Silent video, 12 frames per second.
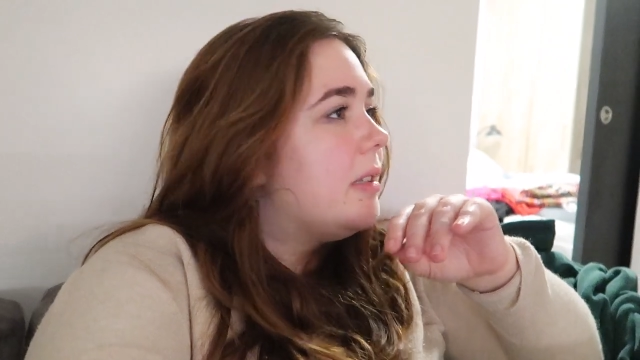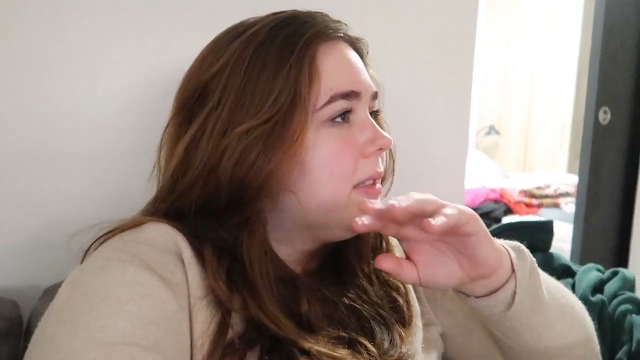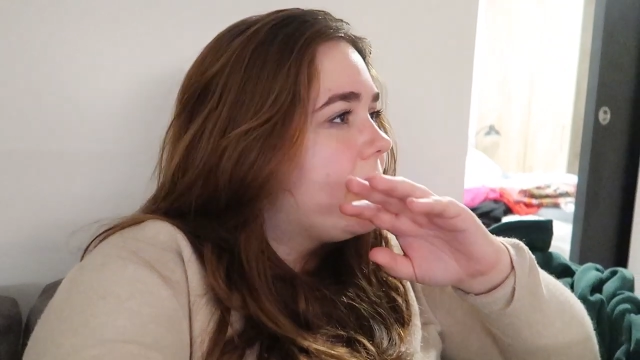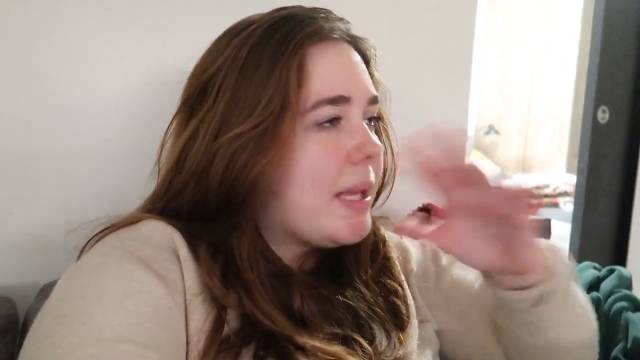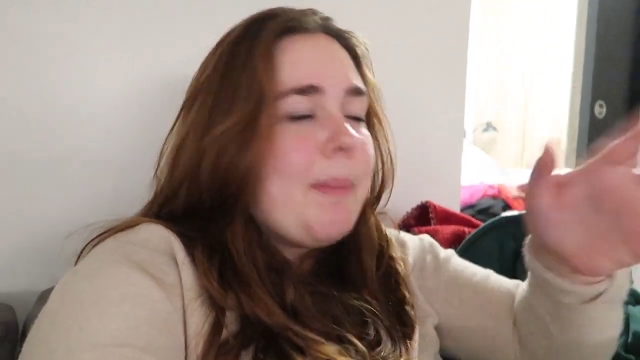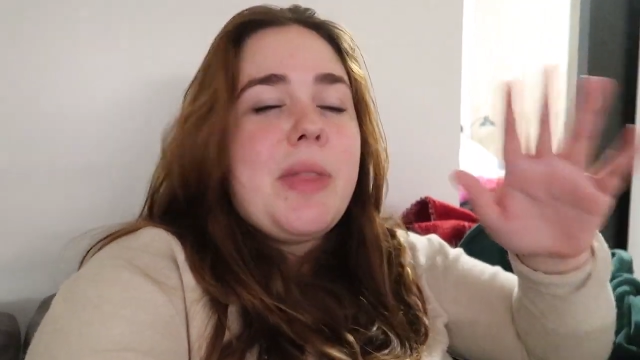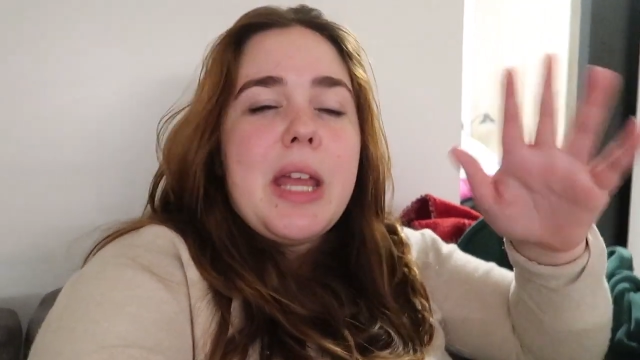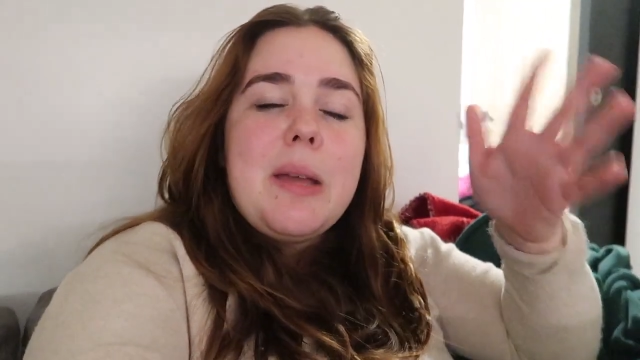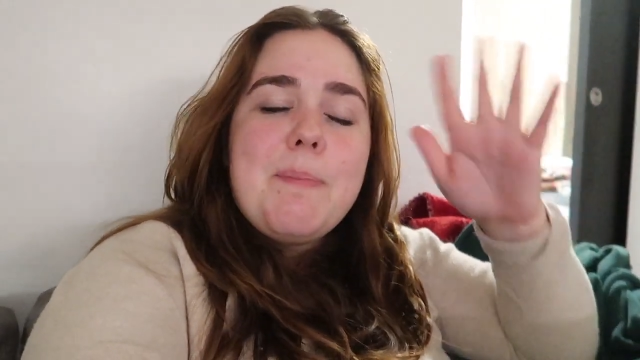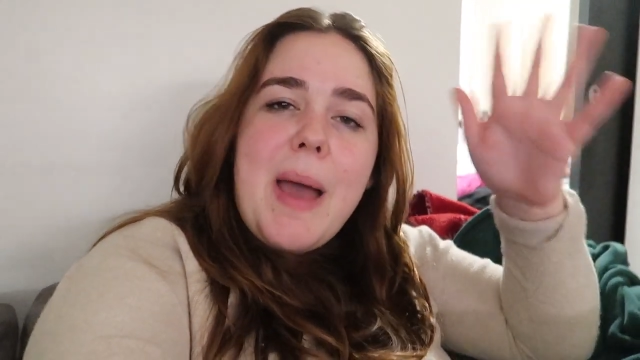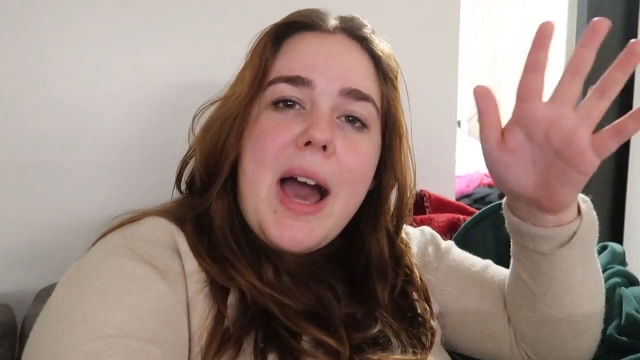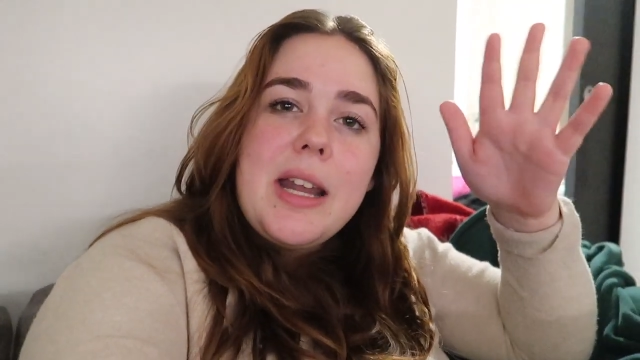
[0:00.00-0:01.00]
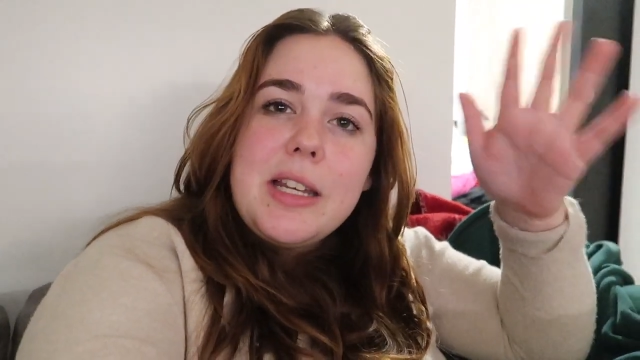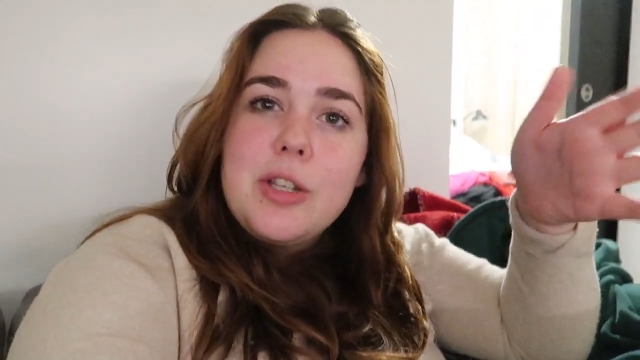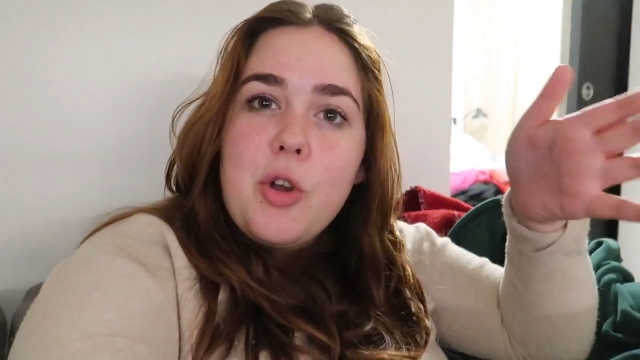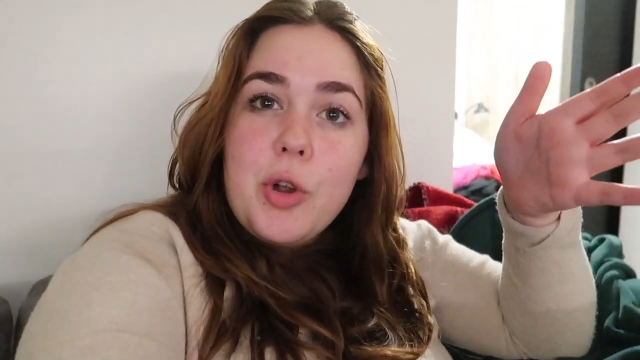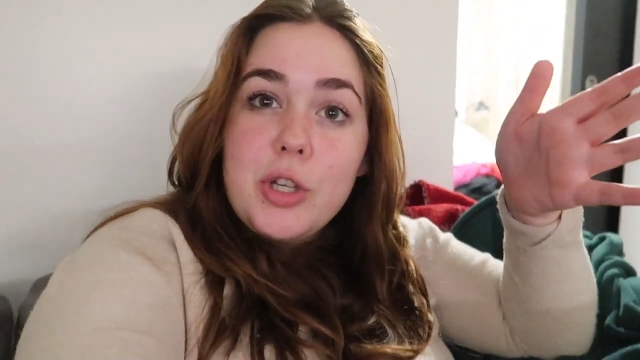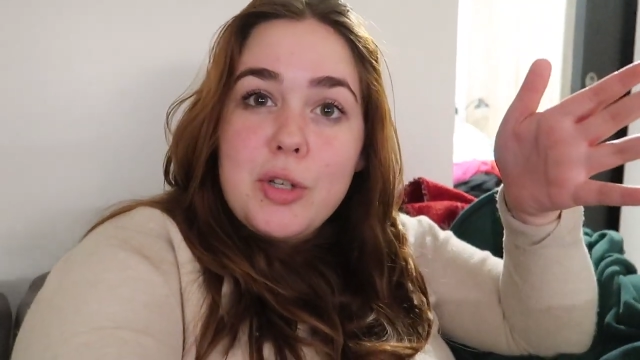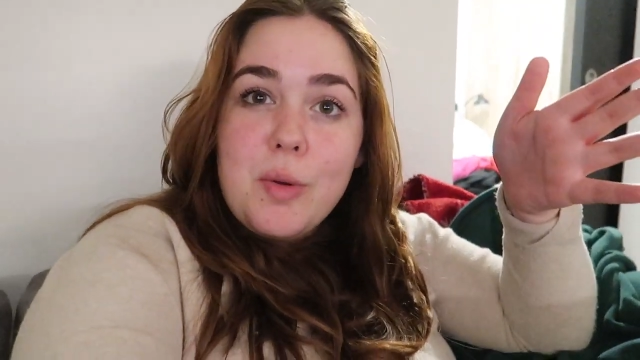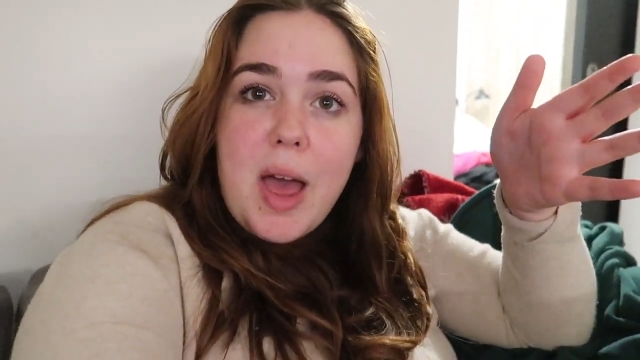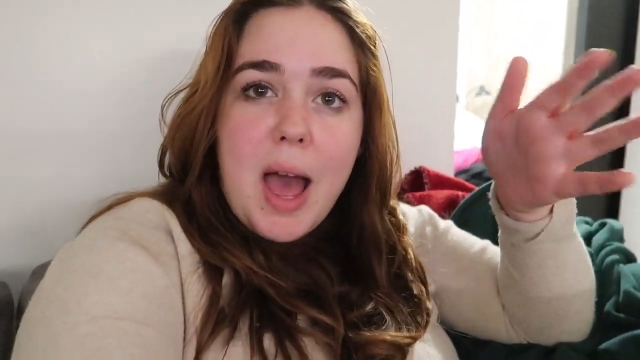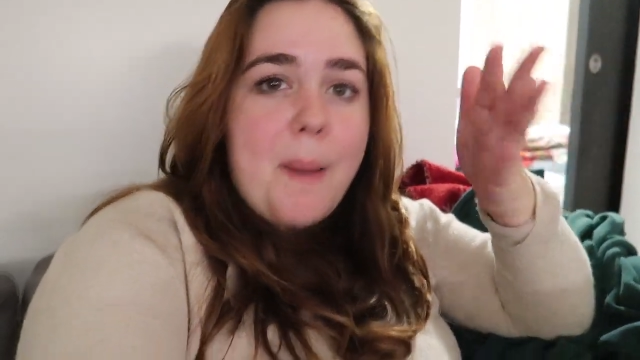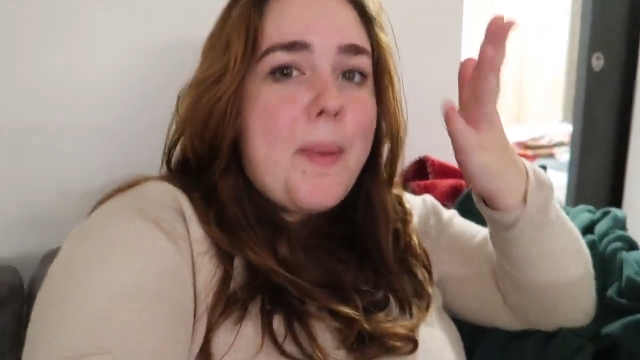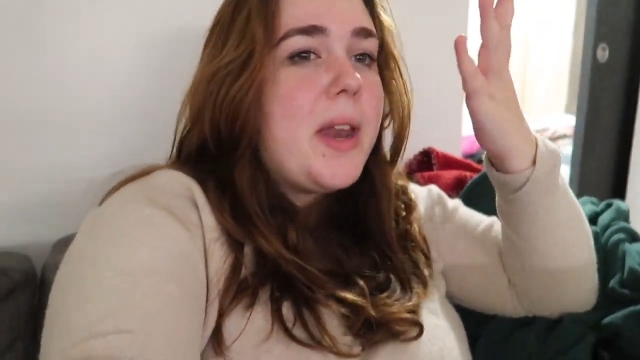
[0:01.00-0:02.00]
something bad is going to
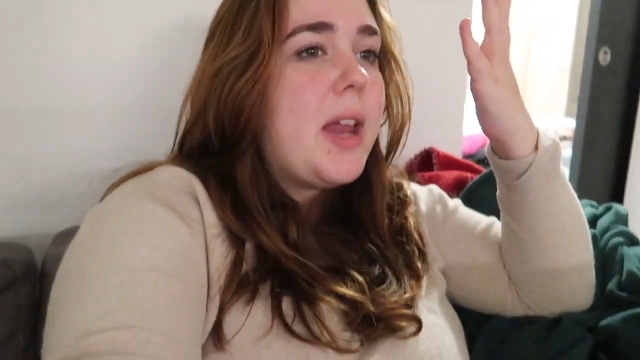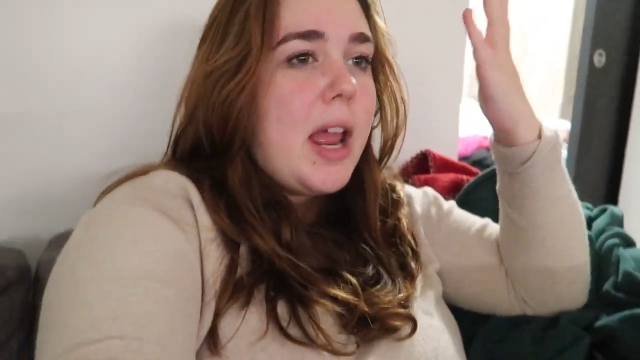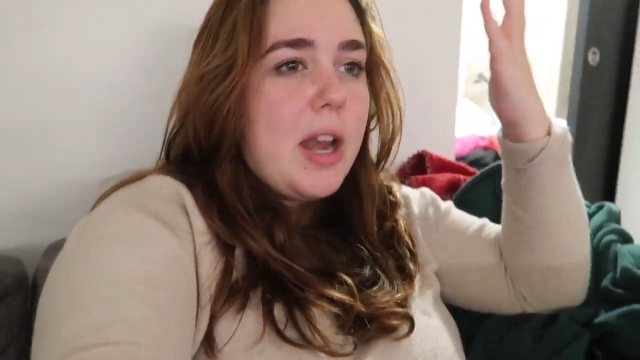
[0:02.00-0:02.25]
happen